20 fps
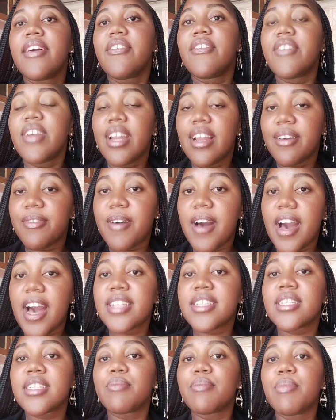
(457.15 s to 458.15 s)
really
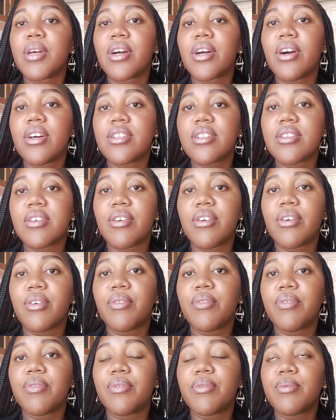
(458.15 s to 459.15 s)
fast because of